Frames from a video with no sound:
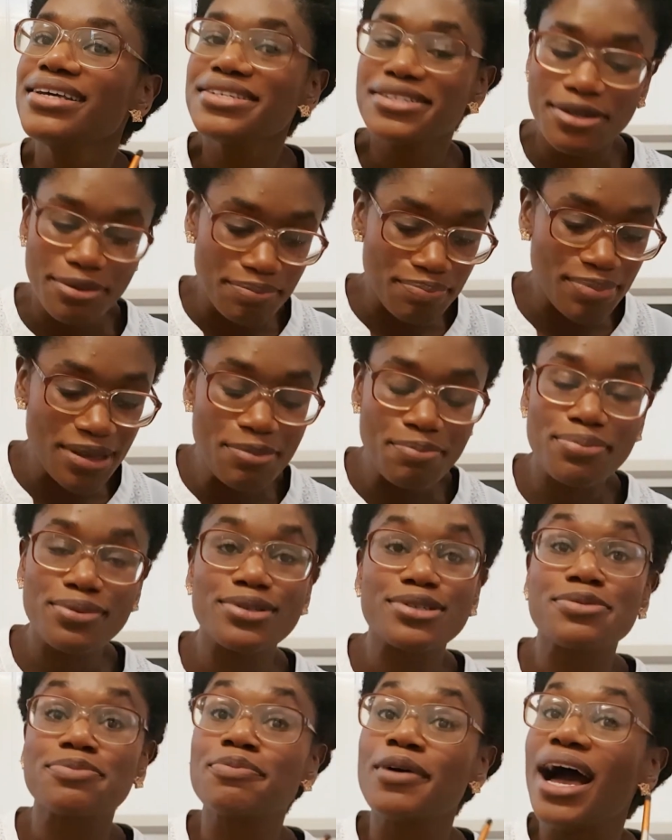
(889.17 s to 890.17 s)
Some
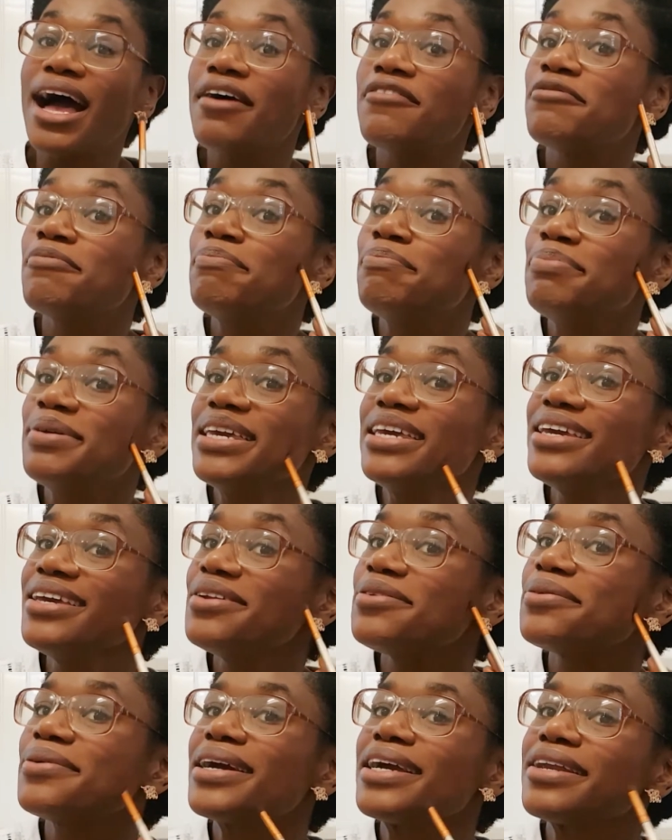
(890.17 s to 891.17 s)
people have
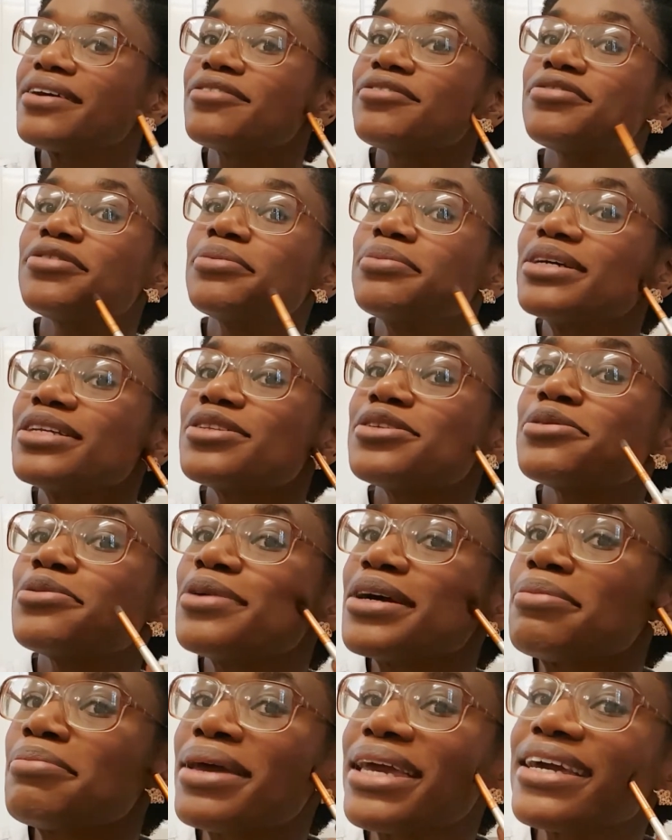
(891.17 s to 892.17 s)
been waiting for me to
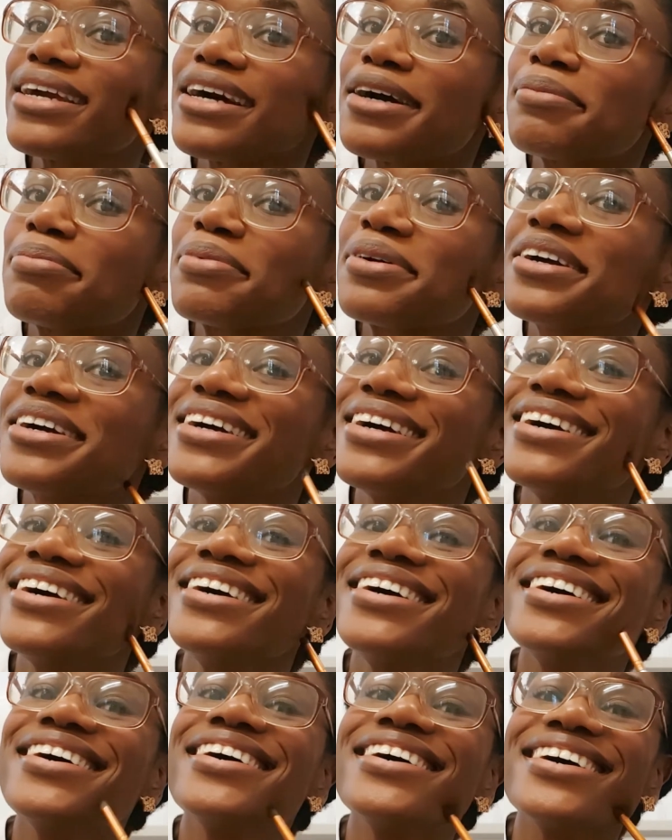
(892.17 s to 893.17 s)
wear makeup.
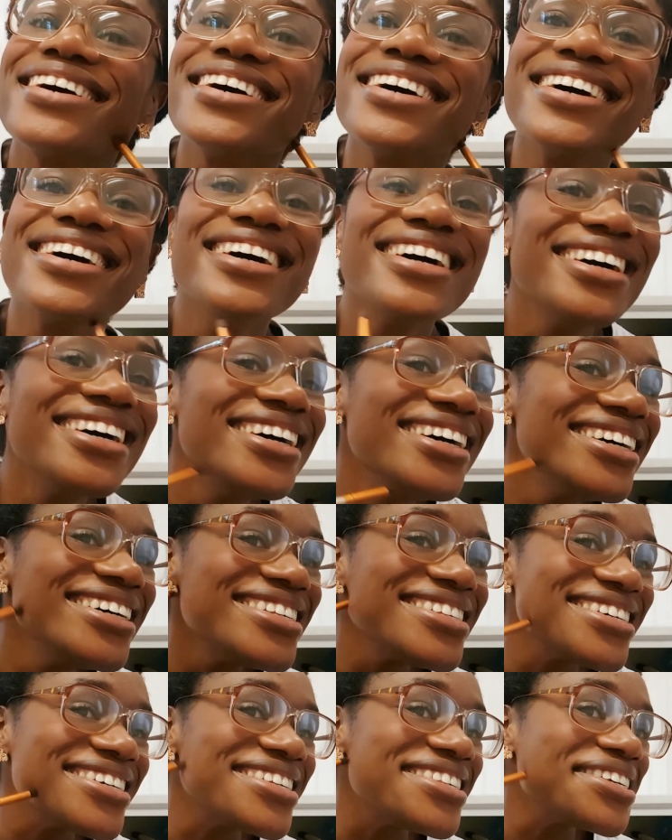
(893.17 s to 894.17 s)

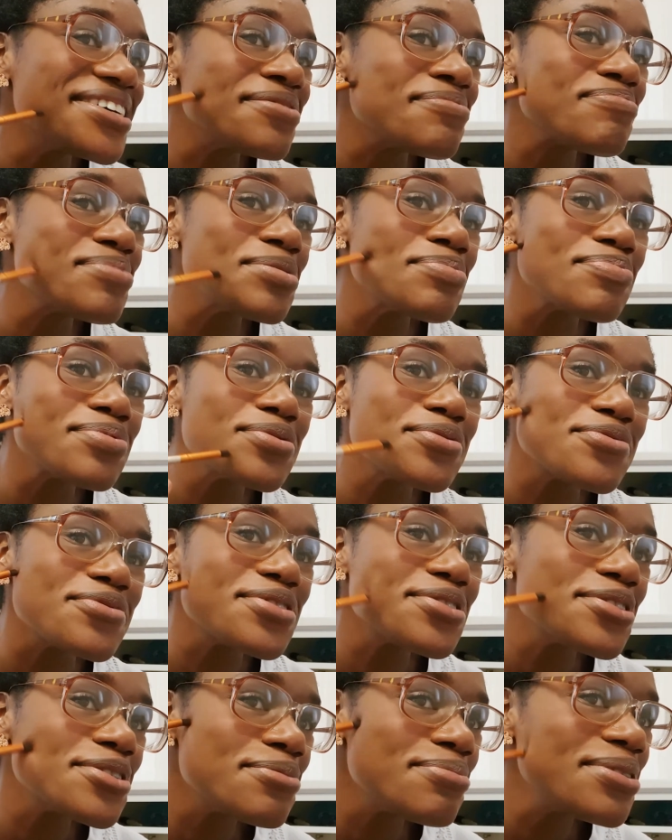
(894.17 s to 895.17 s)
So some people
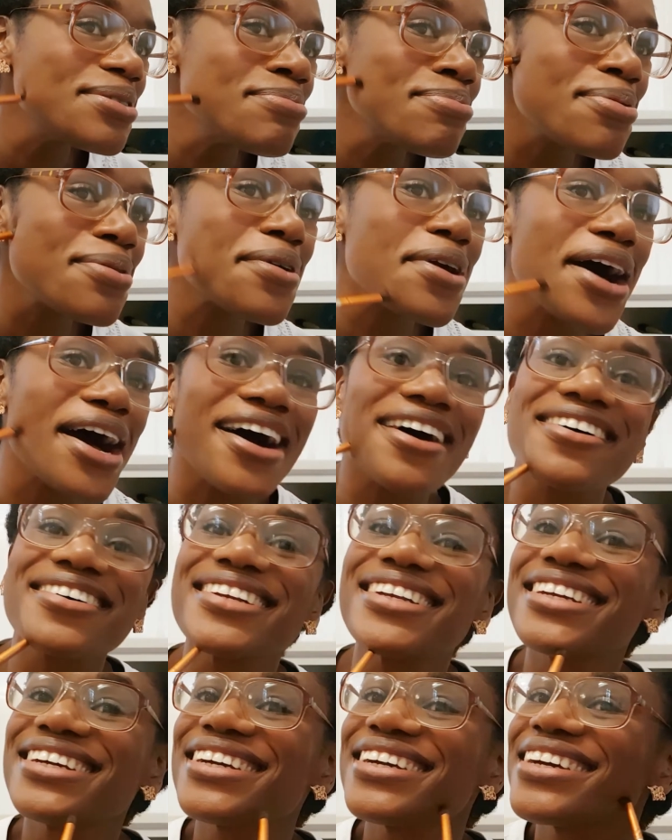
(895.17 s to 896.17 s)
will be
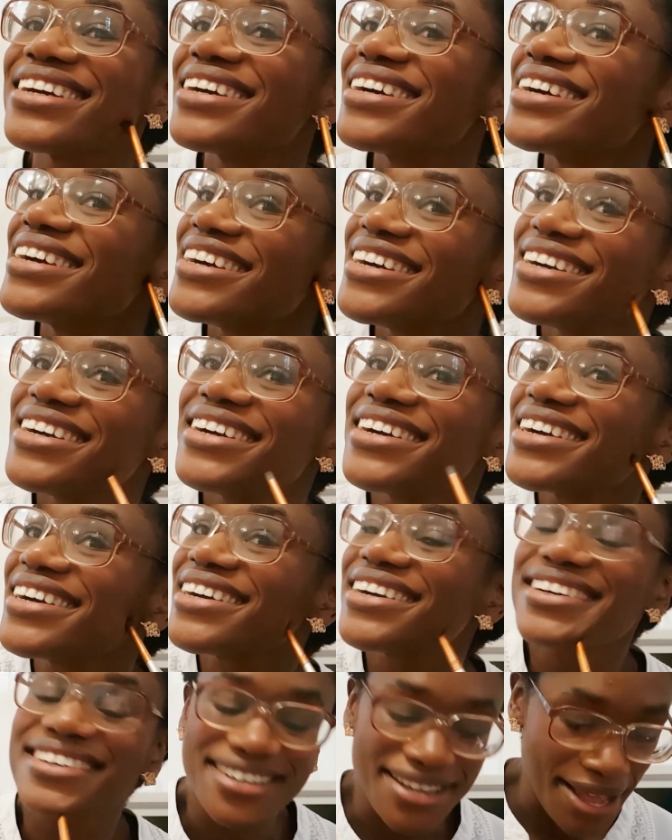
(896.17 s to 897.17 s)
proud.
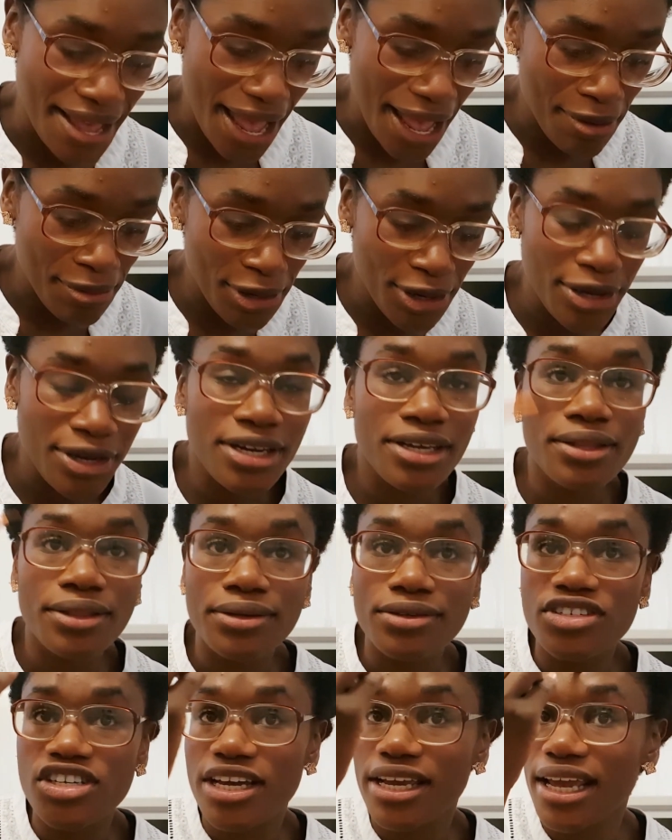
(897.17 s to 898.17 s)
I'm learning
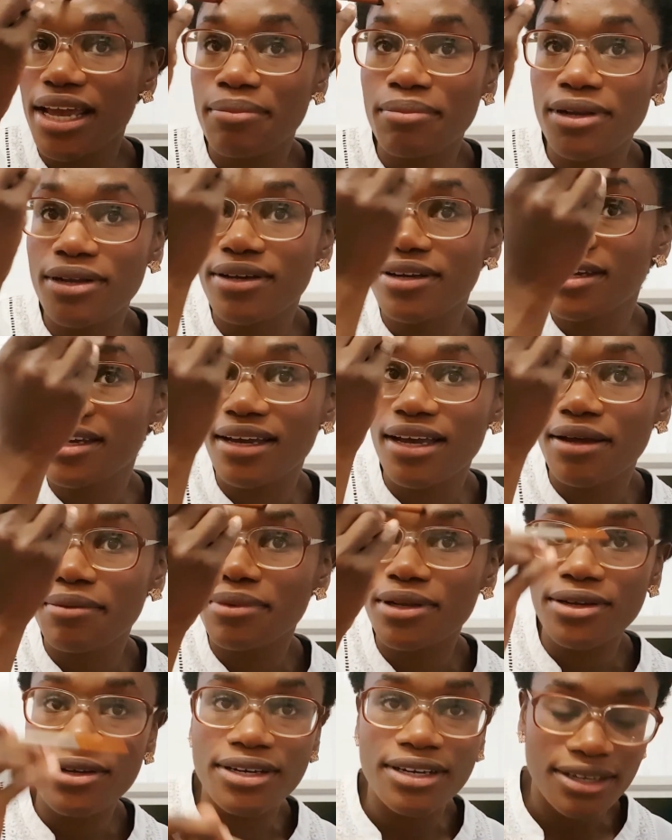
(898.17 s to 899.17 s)
though, Jackie. I'm
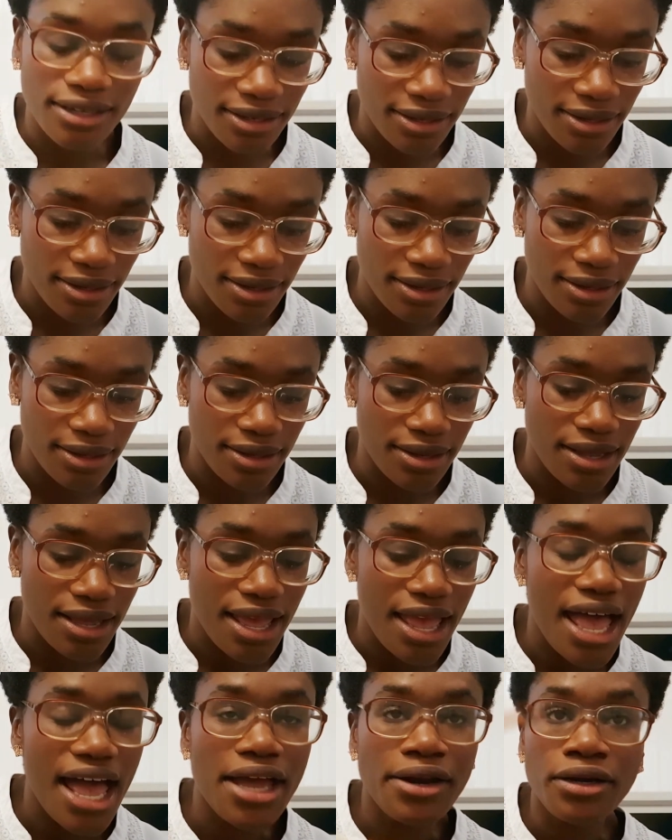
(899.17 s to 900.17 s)
learning.
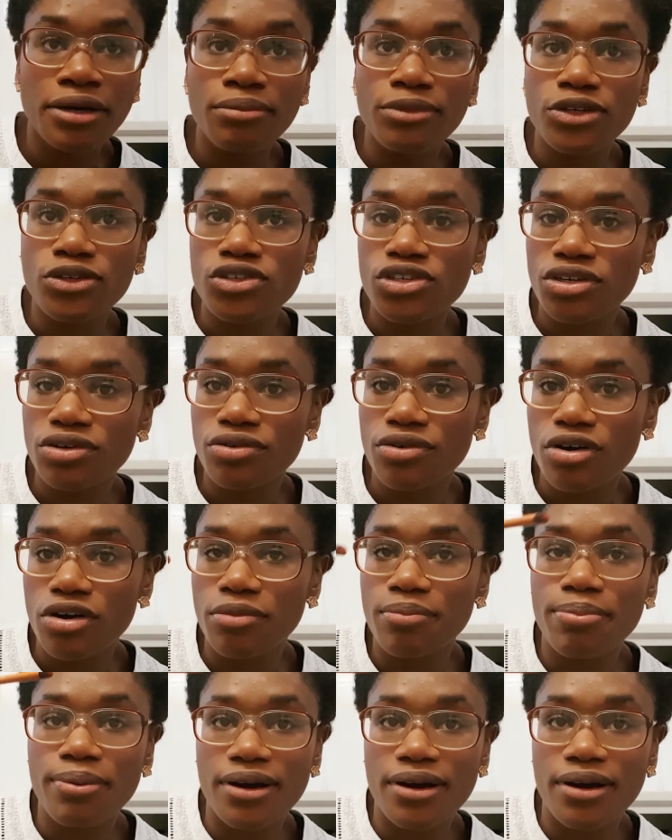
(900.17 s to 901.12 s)
I know I'm using a wrong